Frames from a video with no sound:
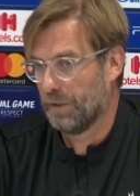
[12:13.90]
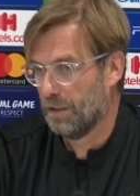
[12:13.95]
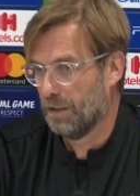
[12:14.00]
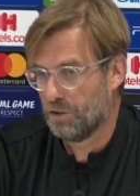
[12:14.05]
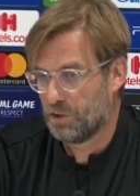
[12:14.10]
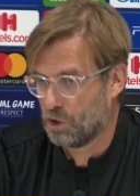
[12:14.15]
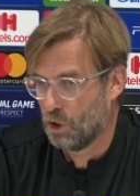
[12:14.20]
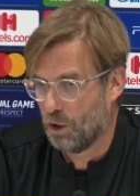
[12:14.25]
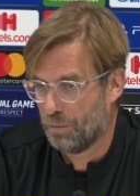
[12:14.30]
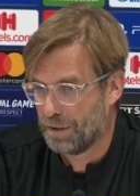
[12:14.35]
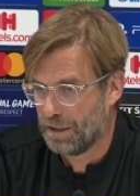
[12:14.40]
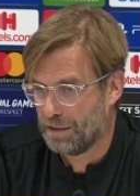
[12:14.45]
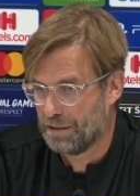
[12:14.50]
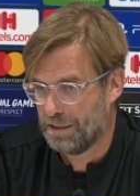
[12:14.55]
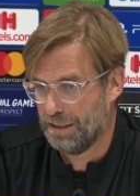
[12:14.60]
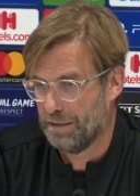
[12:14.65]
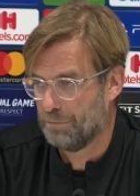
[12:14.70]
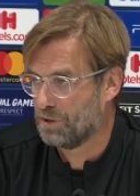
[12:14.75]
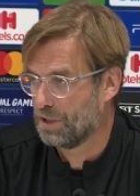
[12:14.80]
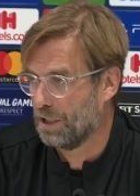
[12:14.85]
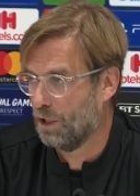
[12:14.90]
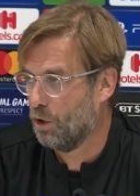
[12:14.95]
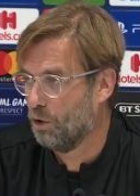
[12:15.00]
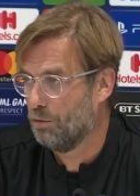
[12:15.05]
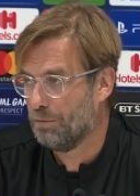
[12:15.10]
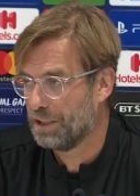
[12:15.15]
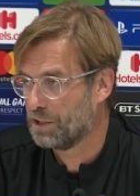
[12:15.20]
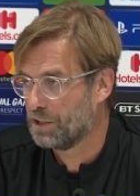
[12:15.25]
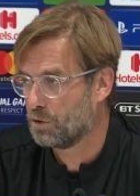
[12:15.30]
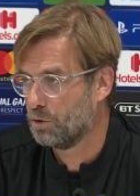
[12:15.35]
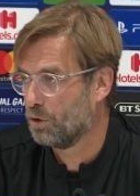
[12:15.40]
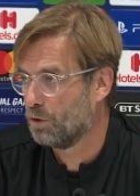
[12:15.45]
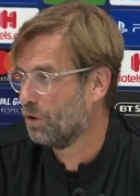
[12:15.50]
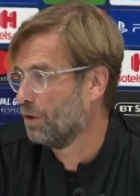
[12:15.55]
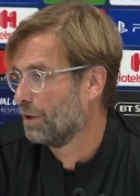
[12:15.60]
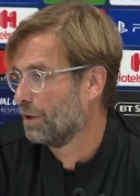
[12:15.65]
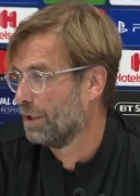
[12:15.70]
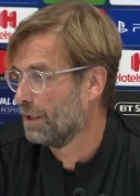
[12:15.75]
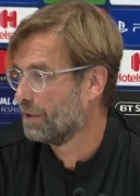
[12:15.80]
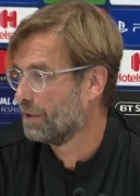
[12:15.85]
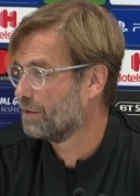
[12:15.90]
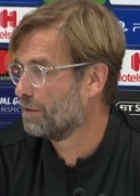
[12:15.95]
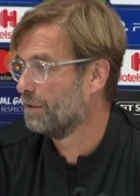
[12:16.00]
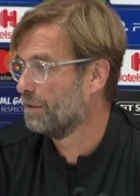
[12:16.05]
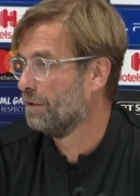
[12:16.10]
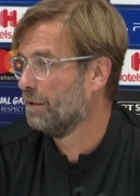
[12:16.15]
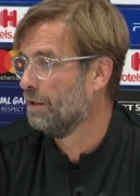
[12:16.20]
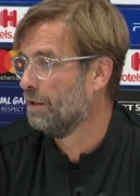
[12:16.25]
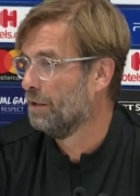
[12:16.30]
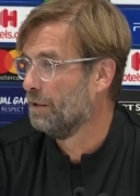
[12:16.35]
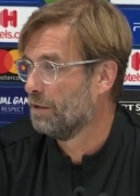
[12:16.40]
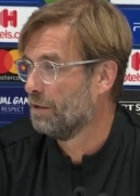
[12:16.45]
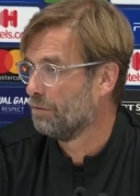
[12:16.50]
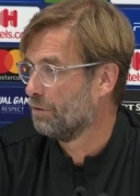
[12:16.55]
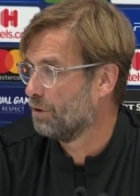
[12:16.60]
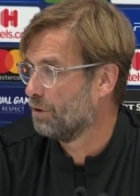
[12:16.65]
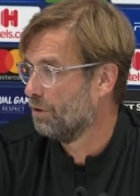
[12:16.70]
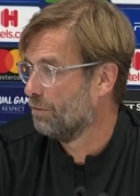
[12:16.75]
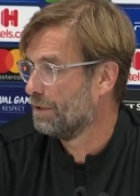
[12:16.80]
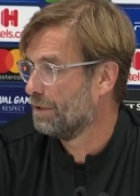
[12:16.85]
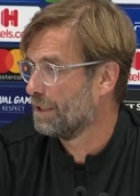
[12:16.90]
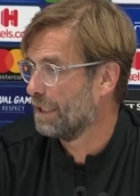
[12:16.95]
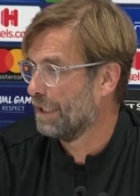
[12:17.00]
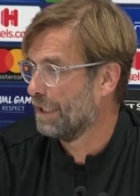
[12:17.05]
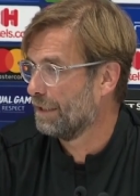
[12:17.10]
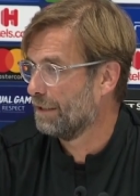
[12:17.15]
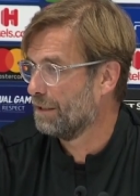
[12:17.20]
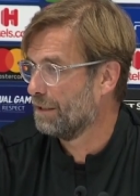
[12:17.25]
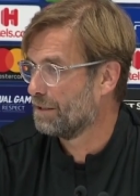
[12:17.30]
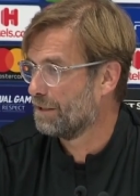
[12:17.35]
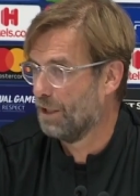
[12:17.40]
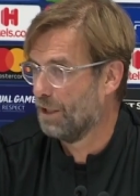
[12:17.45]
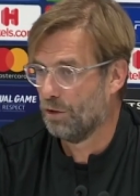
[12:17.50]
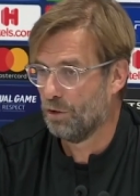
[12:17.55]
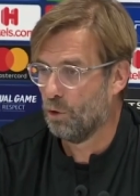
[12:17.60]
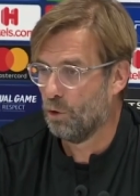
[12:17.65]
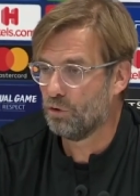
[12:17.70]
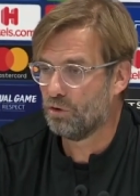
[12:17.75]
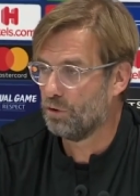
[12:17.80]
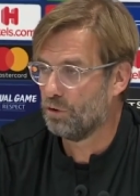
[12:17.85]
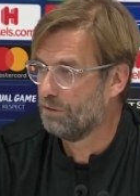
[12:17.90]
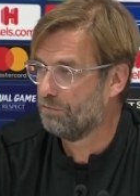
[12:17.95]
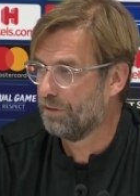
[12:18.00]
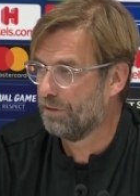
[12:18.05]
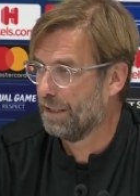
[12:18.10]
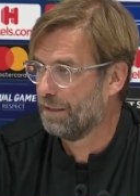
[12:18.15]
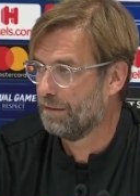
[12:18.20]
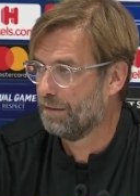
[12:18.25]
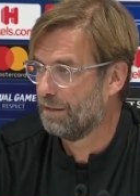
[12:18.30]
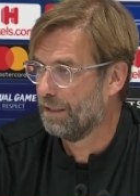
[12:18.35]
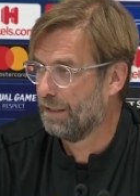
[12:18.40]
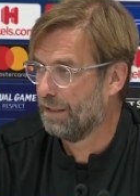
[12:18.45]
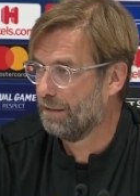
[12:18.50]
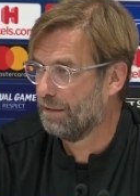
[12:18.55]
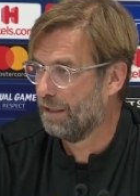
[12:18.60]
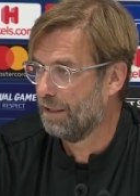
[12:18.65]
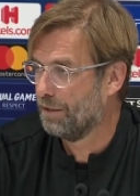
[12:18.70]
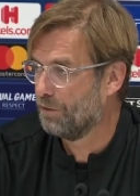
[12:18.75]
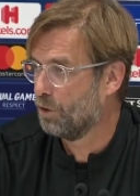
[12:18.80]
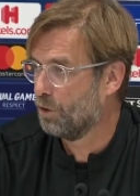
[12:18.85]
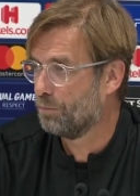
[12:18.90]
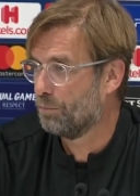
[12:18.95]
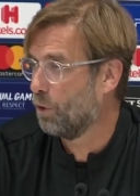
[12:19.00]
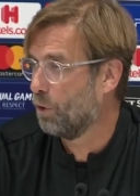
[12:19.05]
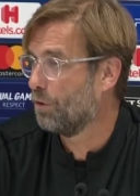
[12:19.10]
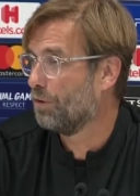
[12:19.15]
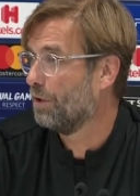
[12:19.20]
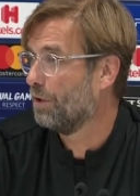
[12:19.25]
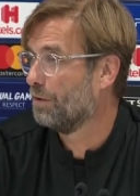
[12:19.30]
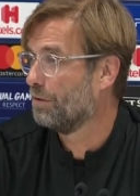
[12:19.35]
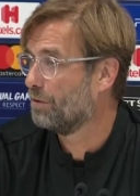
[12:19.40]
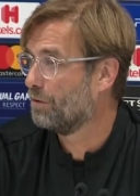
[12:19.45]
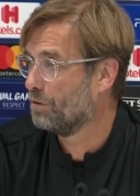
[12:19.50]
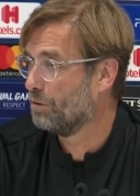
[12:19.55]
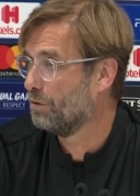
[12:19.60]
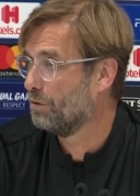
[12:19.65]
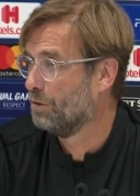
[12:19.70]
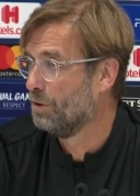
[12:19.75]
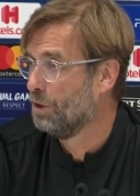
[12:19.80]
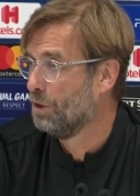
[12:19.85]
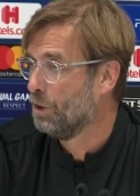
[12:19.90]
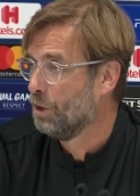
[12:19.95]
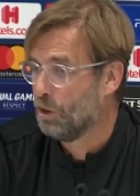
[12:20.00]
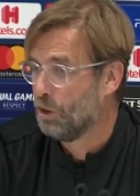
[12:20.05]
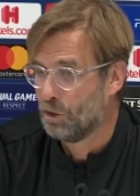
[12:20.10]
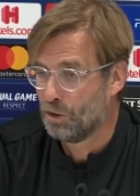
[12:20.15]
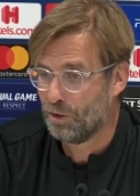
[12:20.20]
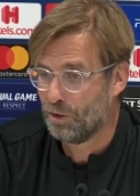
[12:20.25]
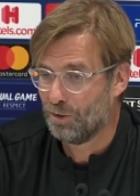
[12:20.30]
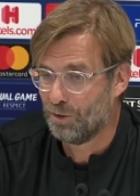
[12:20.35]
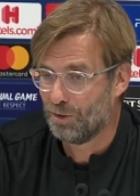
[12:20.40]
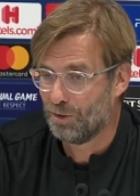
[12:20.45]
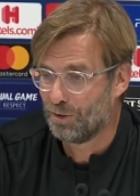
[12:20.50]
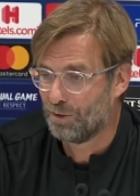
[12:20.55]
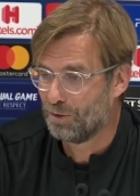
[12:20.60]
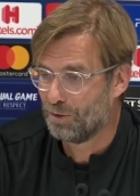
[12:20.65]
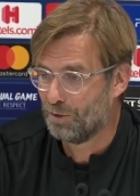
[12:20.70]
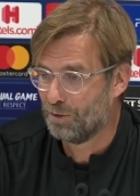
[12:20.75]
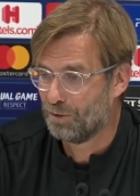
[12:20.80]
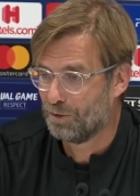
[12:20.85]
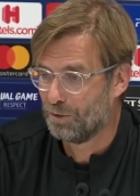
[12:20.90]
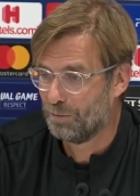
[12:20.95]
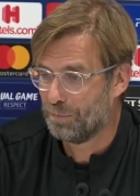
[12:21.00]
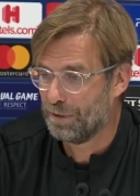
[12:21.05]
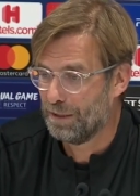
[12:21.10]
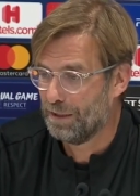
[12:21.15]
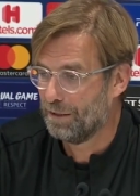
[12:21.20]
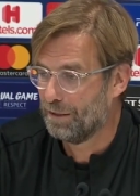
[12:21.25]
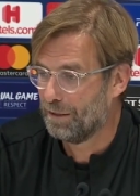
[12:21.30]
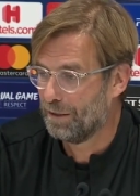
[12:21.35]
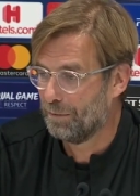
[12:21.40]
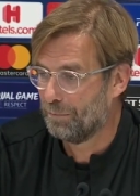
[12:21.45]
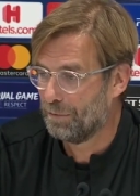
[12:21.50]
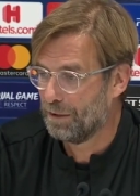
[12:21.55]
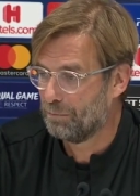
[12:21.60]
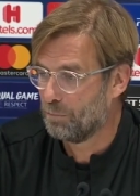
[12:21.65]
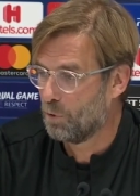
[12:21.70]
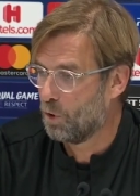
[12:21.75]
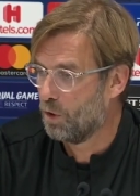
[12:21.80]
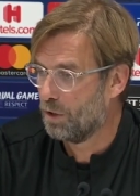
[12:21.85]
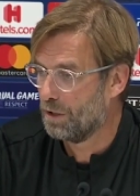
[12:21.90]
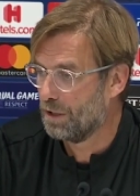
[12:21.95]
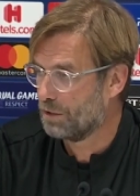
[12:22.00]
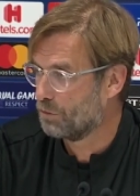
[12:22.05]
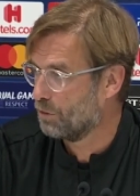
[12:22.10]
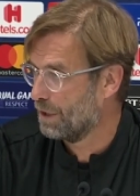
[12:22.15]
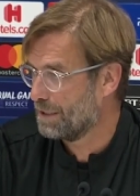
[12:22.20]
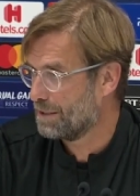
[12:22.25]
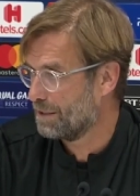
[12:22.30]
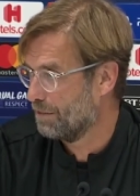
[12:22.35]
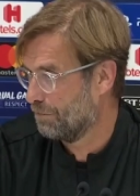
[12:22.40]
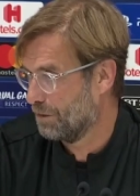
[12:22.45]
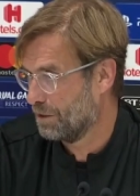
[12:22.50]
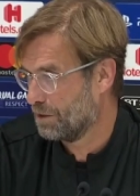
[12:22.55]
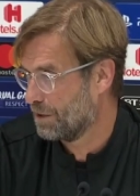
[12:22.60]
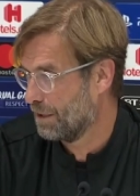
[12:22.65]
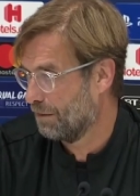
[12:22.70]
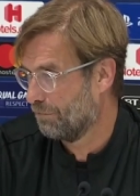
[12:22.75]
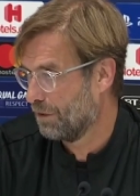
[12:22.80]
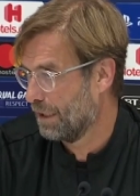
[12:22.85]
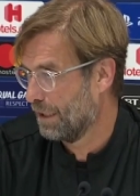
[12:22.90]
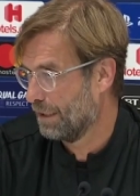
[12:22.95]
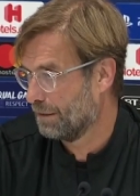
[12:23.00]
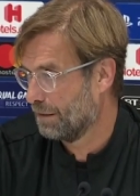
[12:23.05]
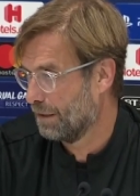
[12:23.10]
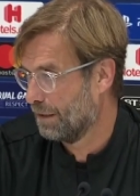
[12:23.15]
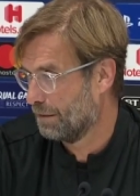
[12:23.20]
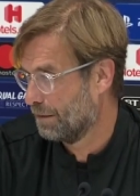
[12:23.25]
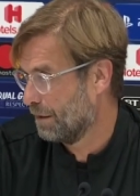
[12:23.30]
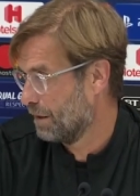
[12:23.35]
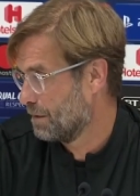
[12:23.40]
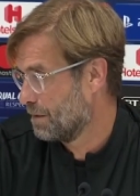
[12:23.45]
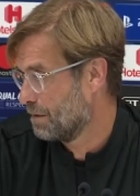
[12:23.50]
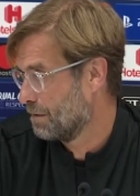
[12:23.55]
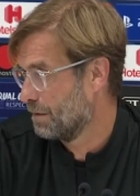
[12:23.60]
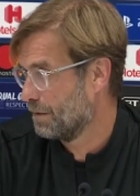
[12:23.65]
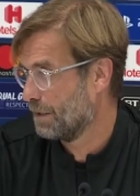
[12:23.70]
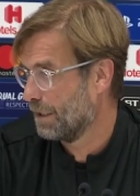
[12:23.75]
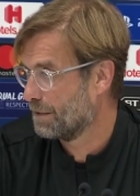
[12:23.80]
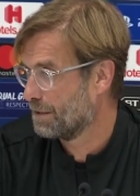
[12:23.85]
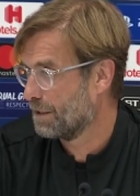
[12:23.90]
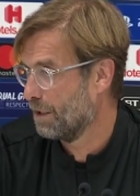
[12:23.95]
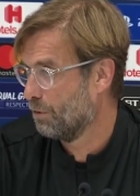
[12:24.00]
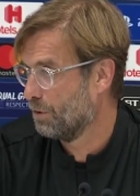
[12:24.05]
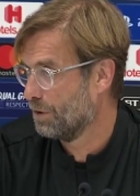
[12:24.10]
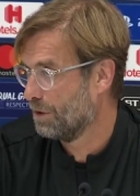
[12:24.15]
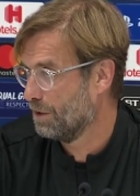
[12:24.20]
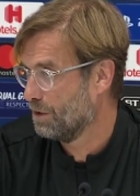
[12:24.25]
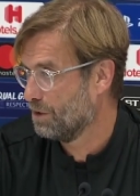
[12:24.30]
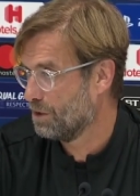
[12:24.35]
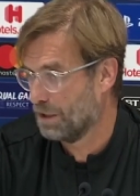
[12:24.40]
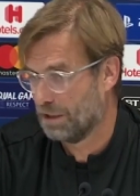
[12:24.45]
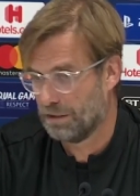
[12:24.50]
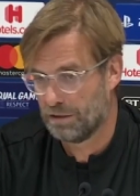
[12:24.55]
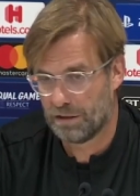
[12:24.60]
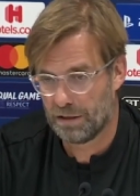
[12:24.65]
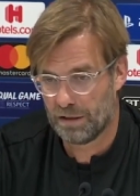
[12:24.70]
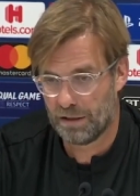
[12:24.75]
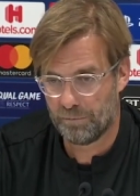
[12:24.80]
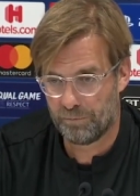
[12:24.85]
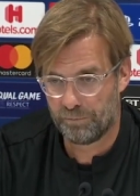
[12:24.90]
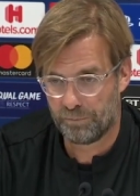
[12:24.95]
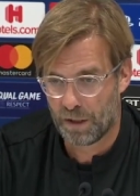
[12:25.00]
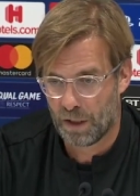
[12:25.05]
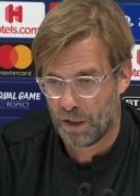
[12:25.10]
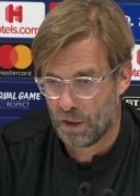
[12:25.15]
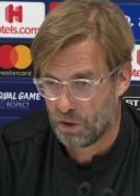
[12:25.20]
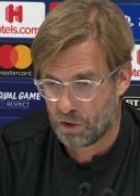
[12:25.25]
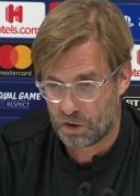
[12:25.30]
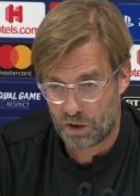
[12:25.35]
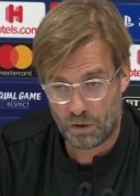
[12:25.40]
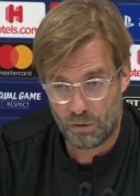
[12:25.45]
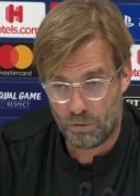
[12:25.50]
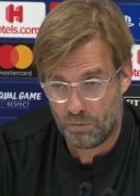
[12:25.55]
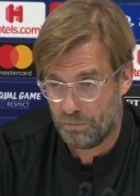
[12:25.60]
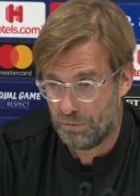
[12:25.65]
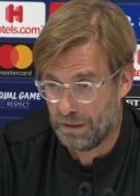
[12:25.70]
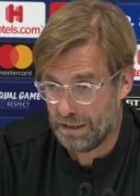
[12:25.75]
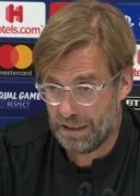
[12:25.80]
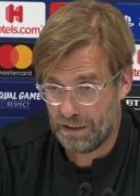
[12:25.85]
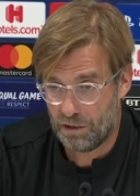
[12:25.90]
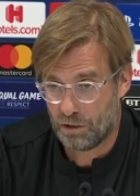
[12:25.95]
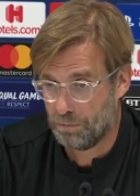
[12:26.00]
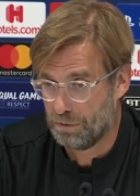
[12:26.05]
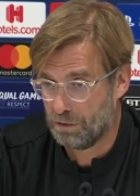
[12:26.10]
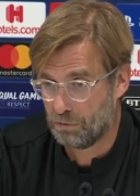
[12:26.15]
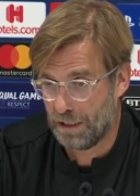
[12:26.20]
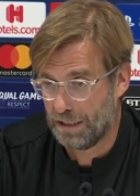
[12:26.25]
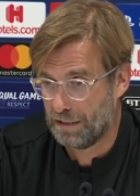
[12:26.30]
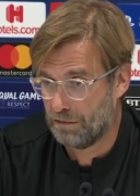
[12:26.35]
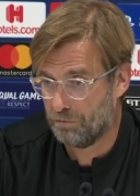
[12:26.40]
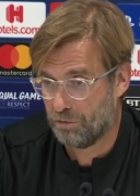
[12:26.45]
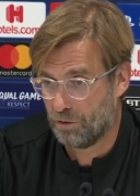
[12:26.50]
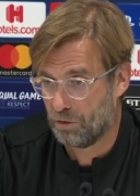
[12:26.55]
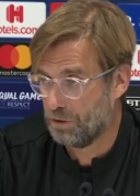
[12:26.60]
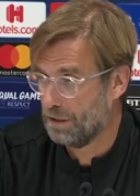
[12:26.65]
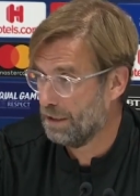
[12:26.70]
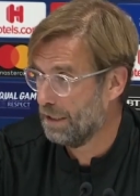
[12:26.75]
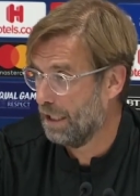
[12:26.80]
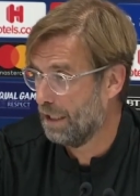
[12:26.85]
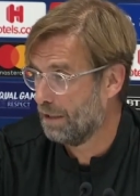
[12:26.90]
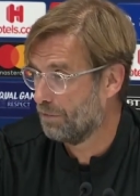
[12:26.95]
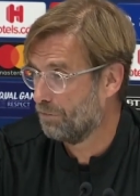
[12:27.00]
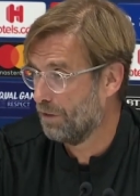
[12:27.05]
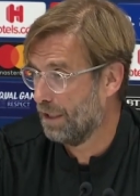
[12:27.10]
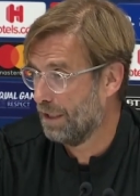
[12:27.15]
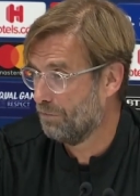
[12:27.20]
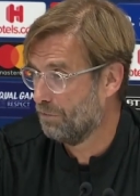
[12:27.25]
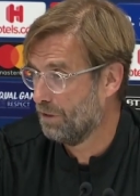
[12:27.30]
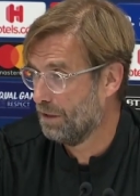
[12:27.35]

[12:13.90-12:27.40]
Serbian teams are always good organized. It was always like this. They are not to defend. They, they are not bothered to, to, to, to be a bit more aggressive and stuff like that. That's, that's how it is. And um, so we need to be ready for a really hard fight.